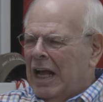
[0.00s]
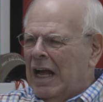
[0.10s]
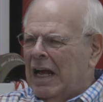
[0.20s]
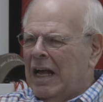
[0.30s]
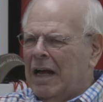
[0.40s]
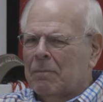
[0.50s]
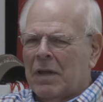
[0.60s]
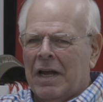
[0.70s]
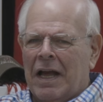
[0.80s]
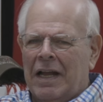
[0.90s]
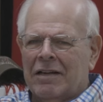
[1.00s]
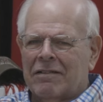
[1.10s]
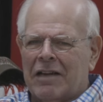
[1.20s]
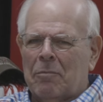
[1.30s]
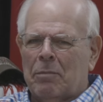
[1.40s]
And
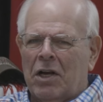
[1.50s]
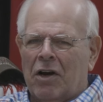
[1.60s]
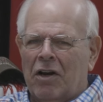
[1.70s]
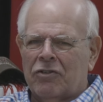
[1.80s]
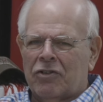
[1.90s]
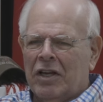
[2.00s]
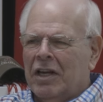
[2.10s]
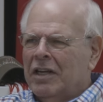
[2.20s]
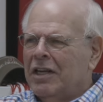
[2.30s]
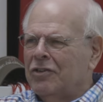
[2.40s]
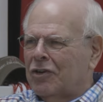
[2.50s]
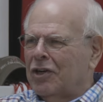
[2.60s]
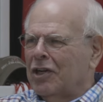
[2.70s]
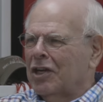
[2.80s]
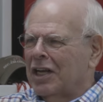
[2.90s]
it's not because he's a
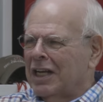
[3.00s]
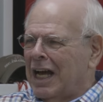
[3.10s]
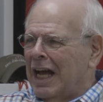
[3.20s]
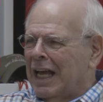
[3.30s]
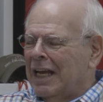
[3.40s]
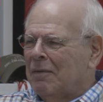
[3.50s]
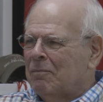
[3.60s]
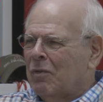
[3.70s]
good-looking guy,